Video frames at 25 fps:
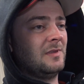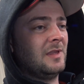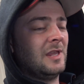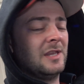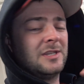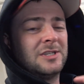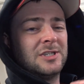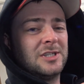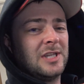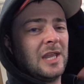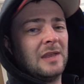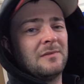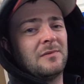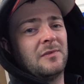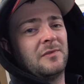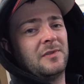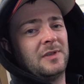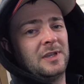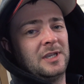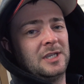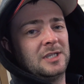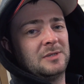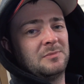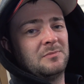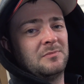It's just
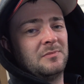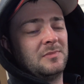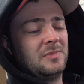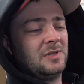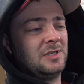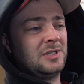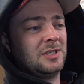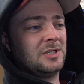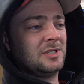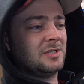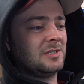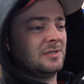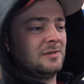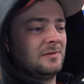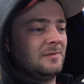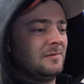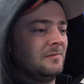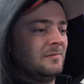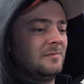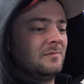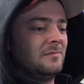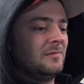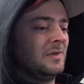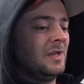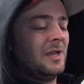everything is just,
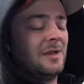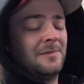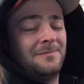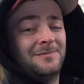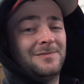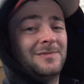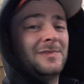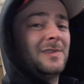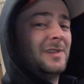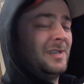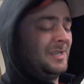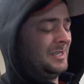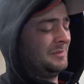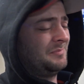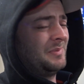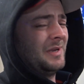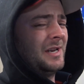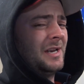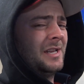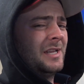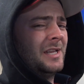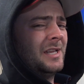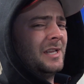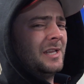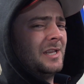yeah, it's
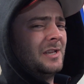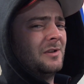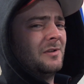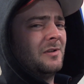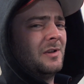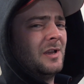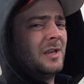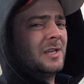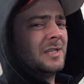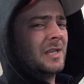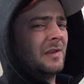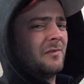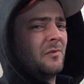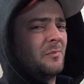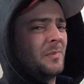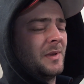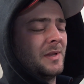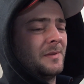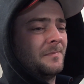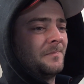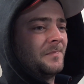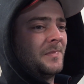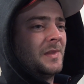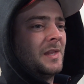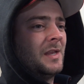better than it's ever
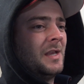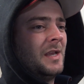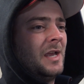been.